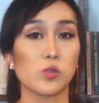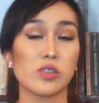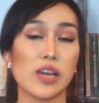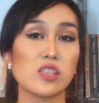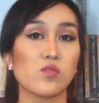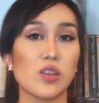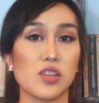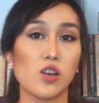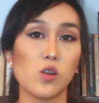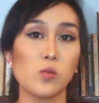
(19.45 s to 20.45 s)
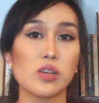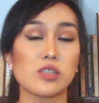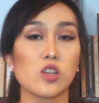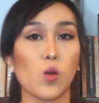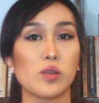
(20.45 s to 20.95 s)
today's video
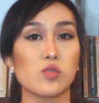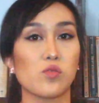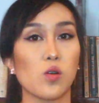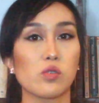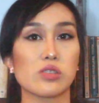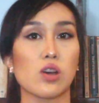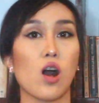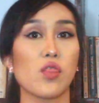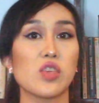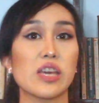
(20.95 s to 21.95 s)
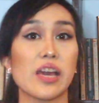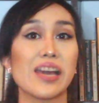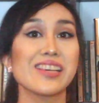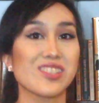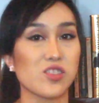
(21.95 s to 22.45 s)
is going to focus on the
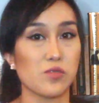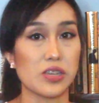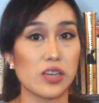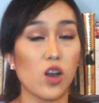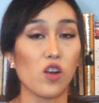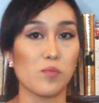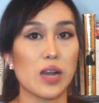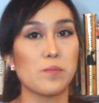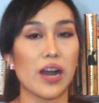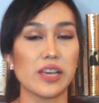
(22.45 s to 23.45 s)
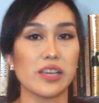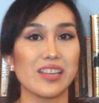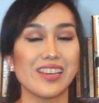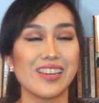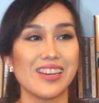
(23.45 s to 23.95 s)
history of Baybayin.